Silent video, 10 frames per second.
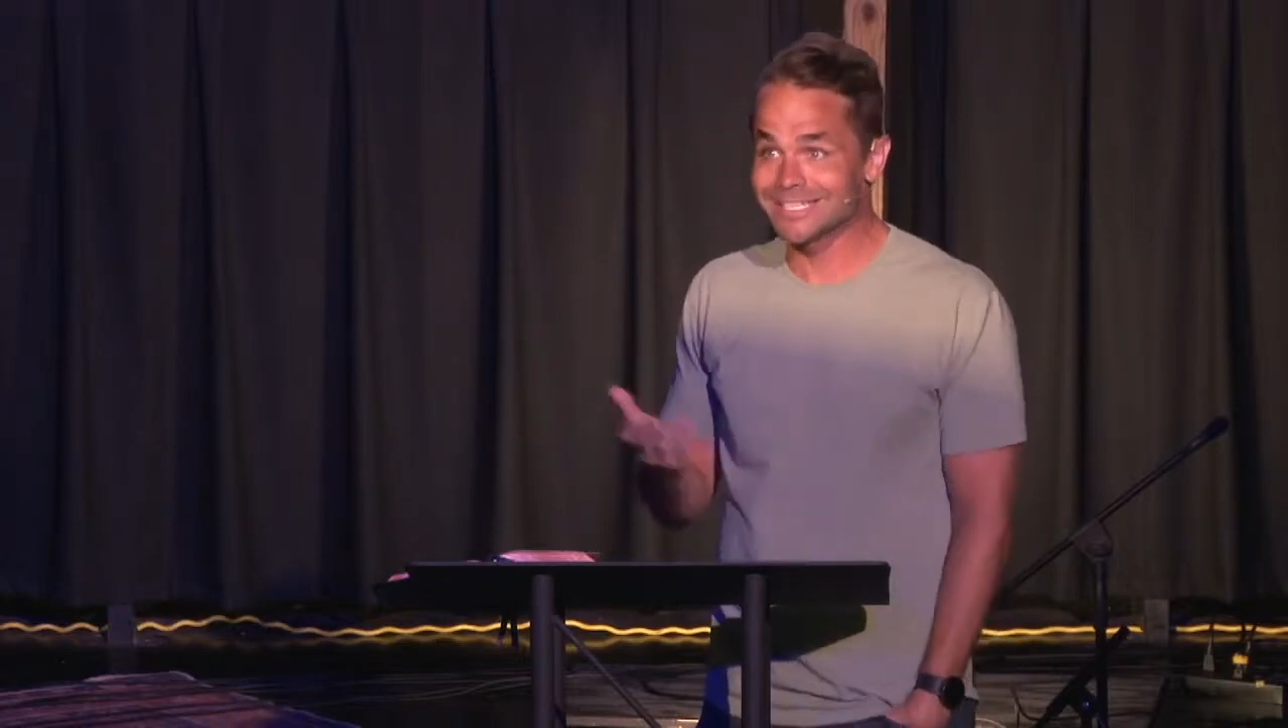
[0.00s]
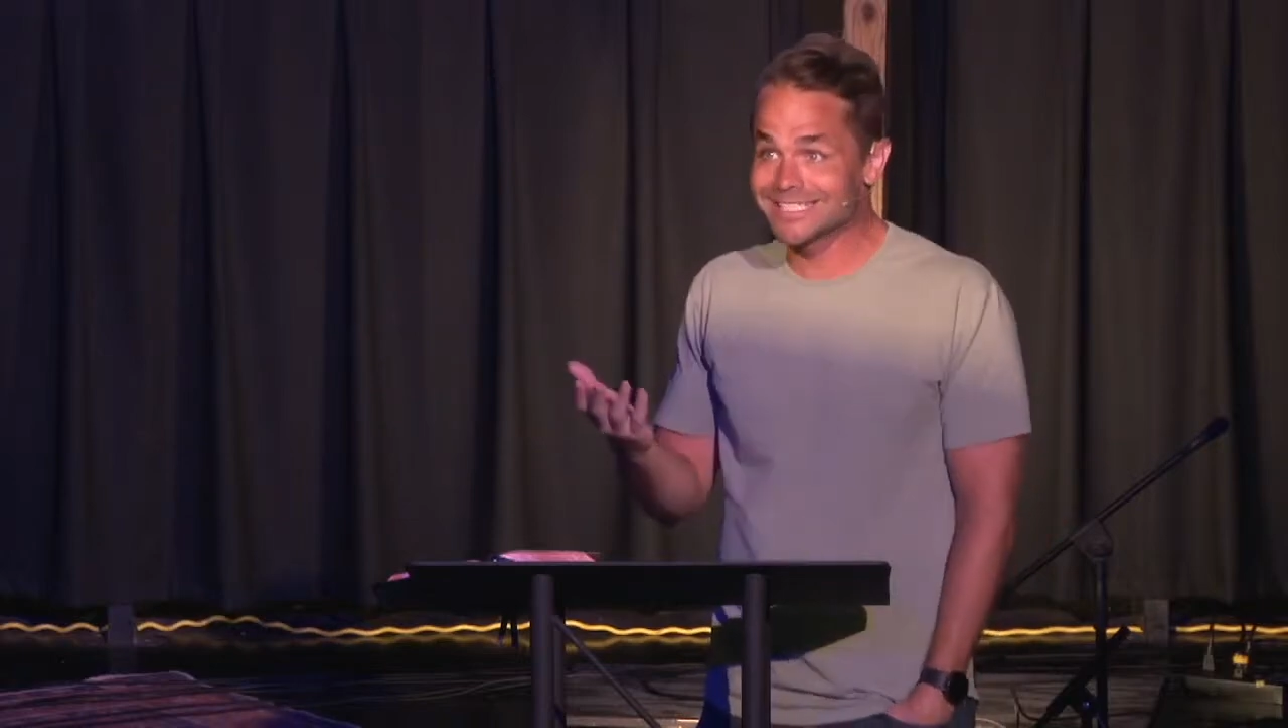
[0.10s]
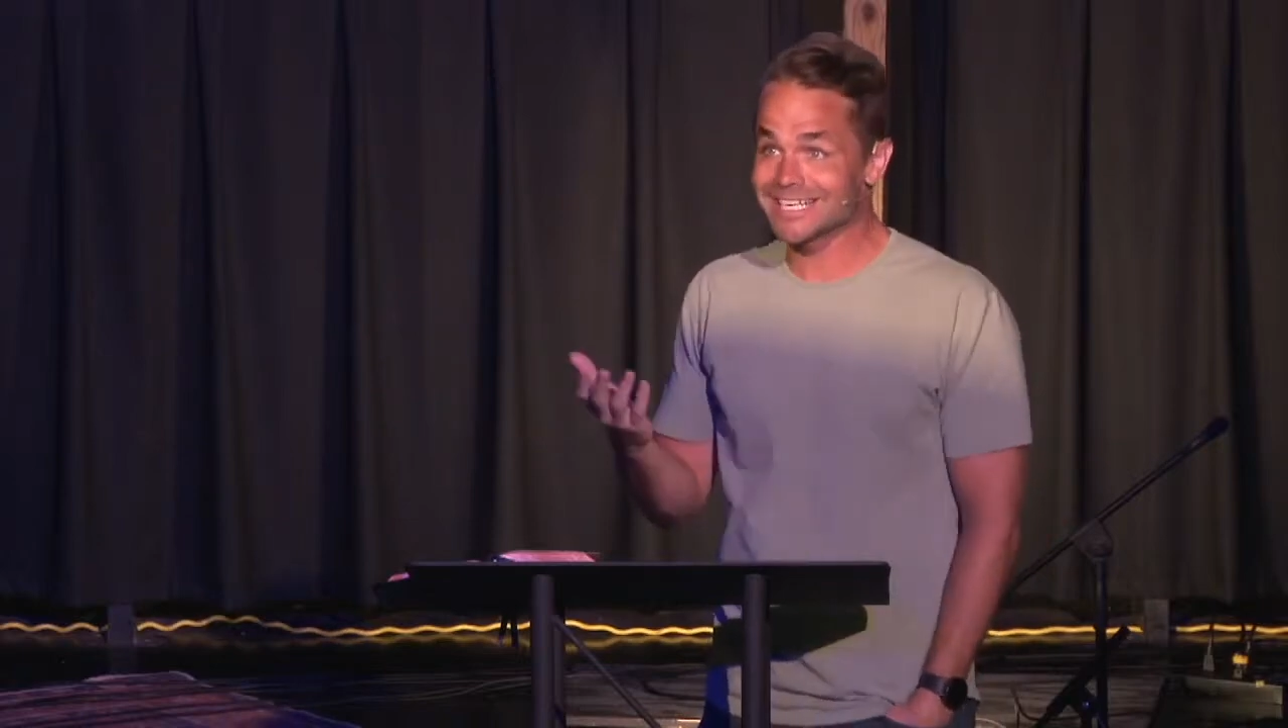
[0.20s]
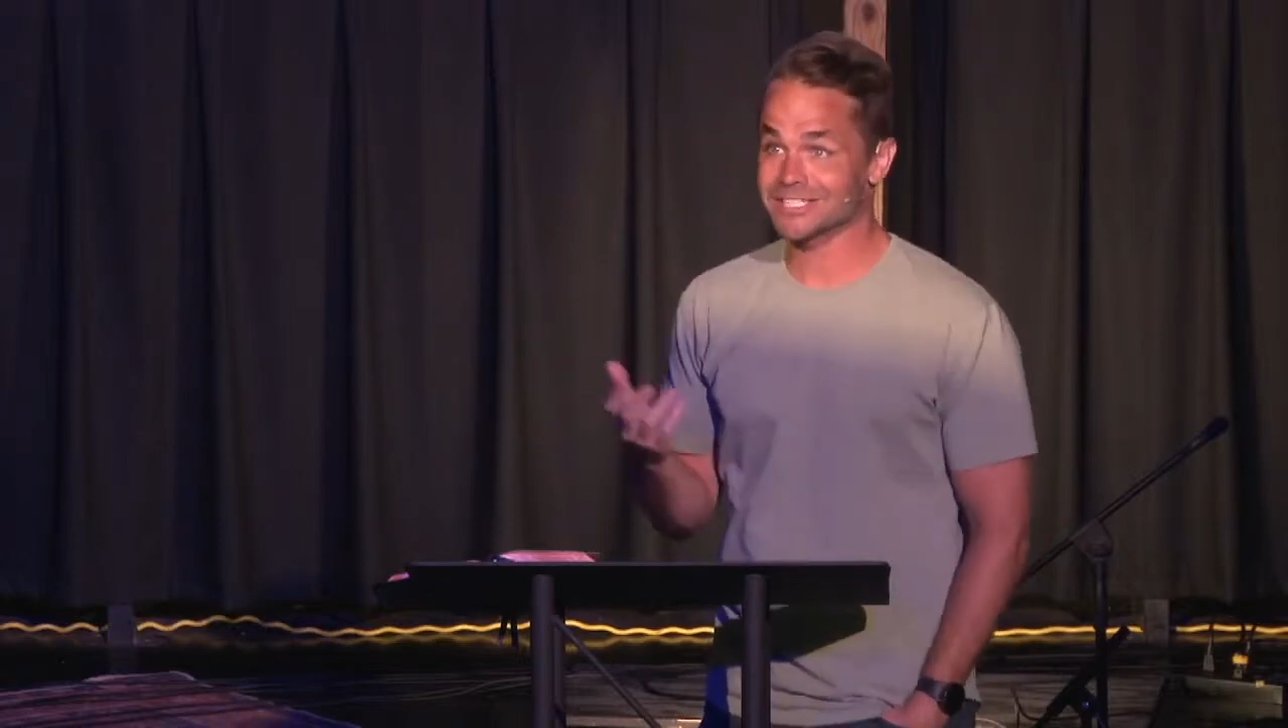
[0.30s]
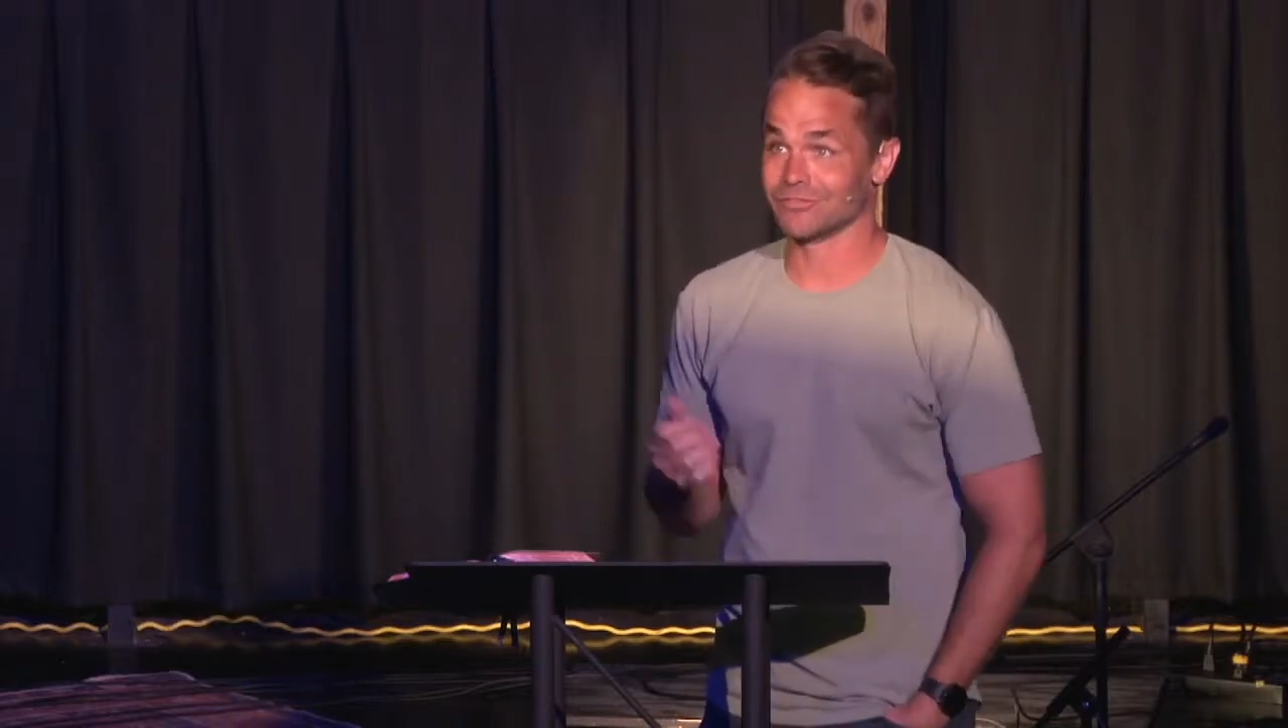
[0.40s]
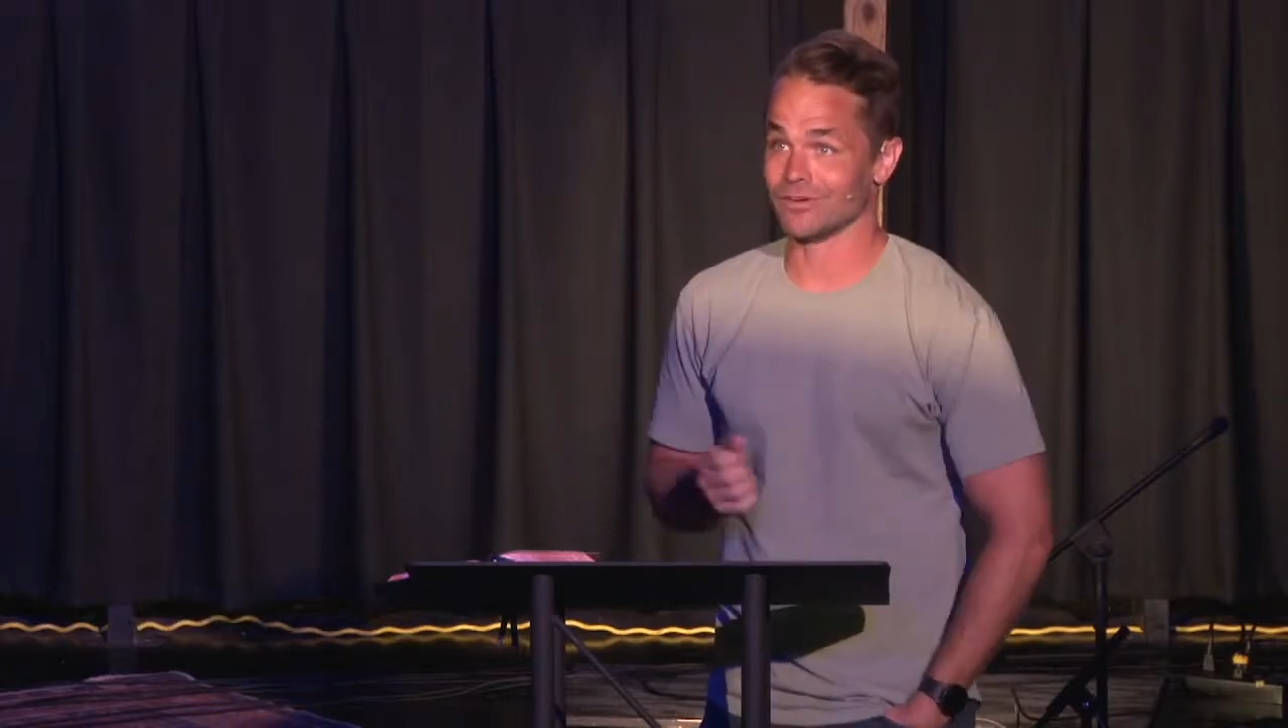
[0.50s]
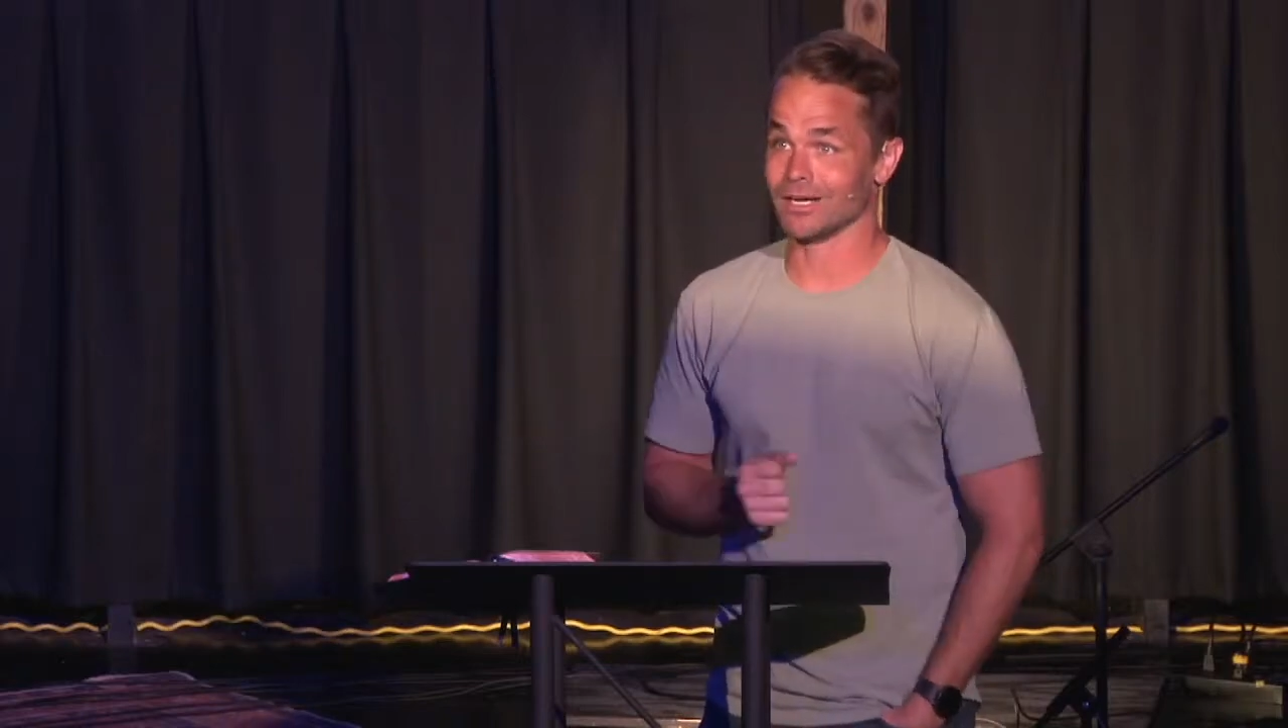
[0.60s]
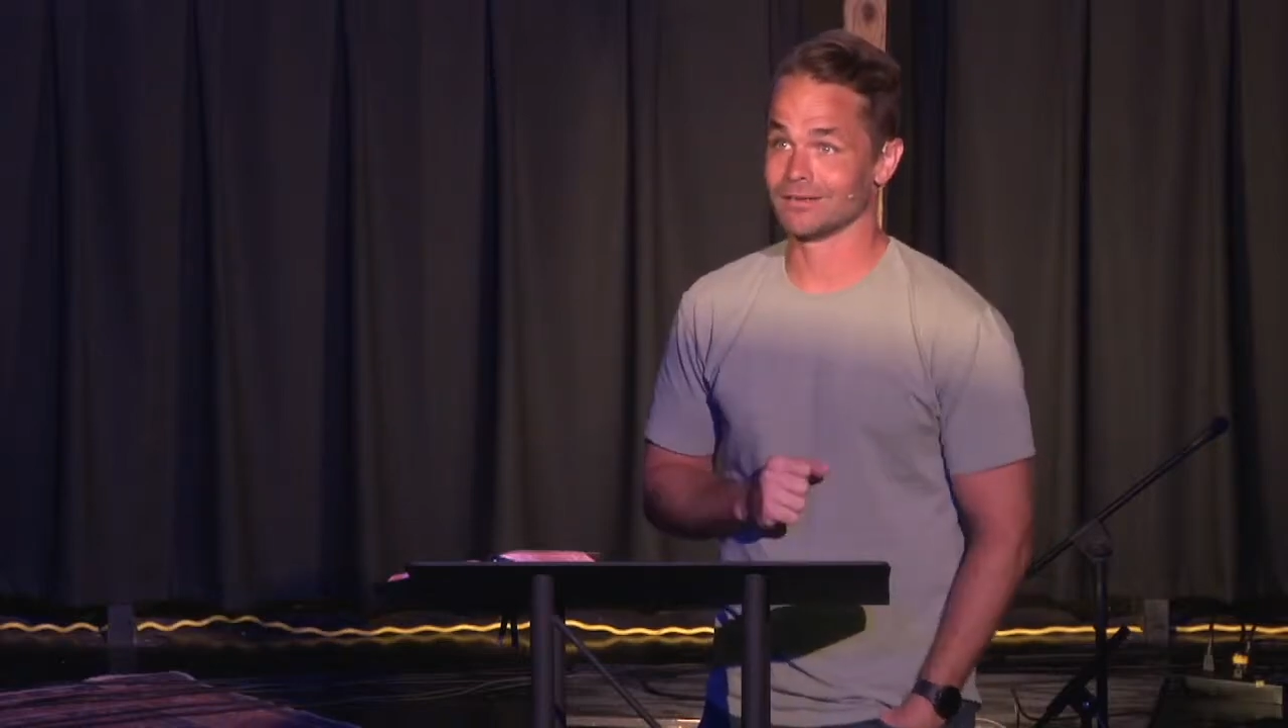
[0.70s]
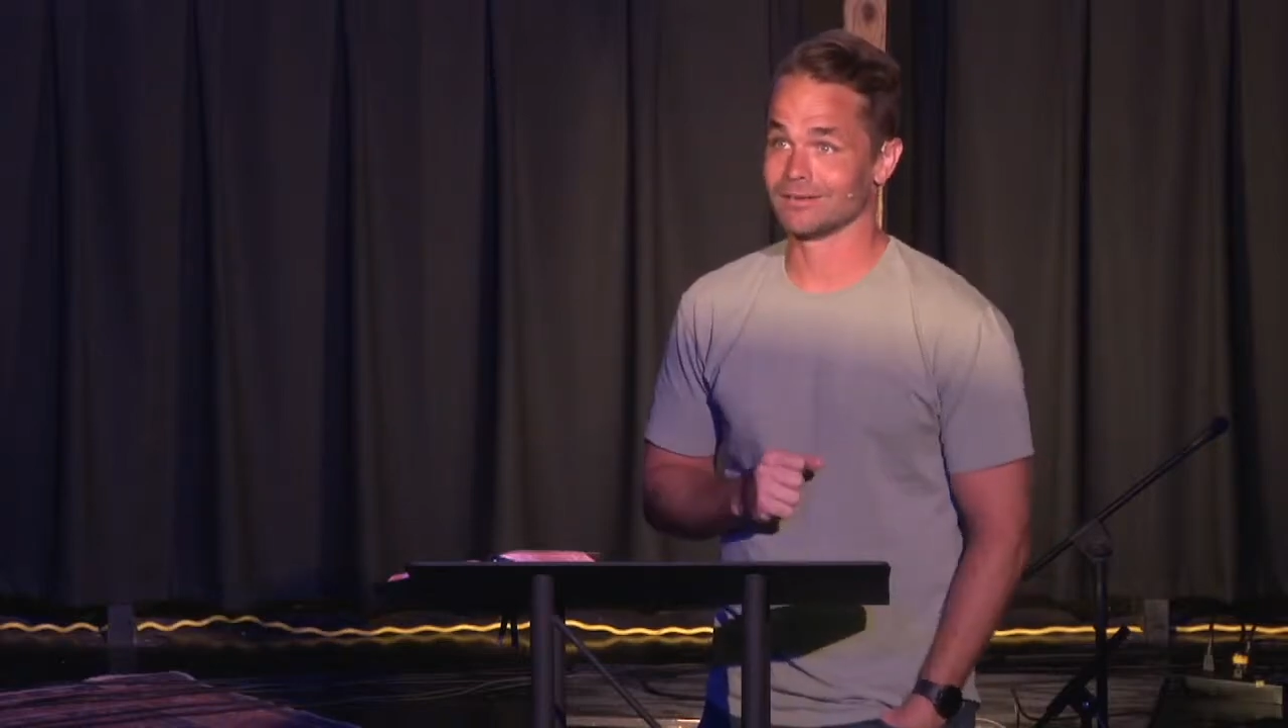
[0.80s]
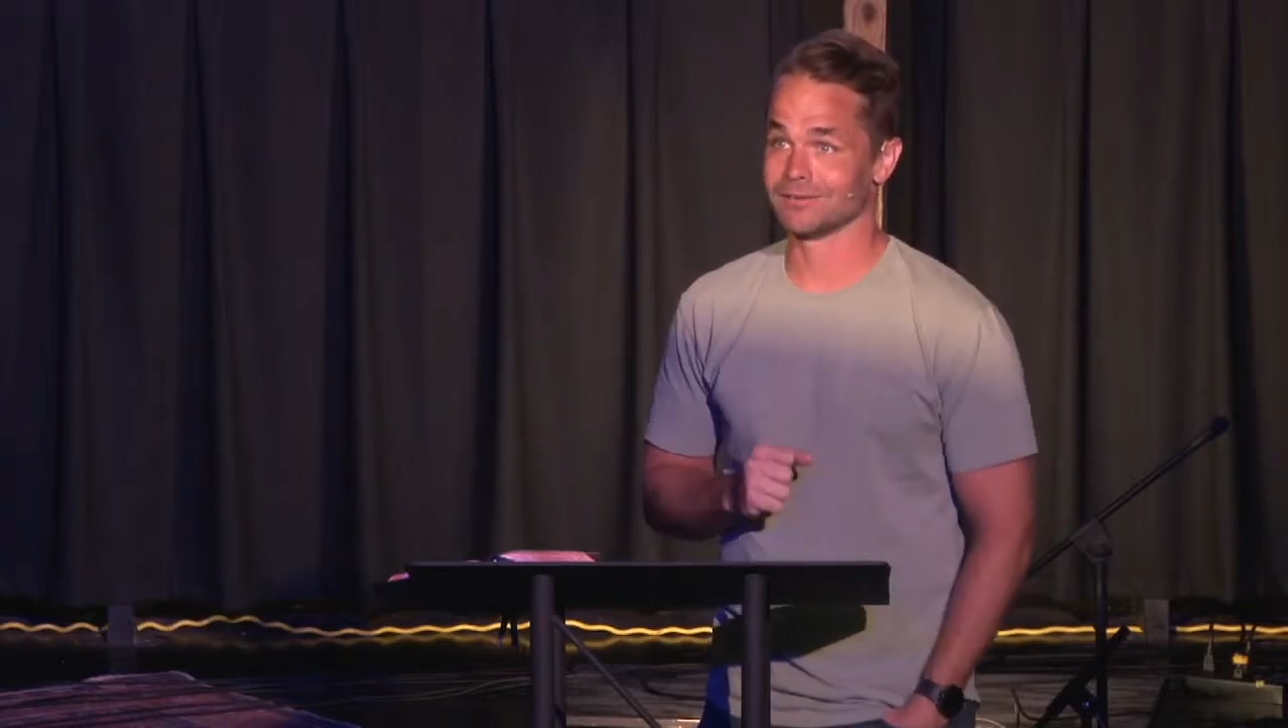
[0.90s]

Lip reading: testify.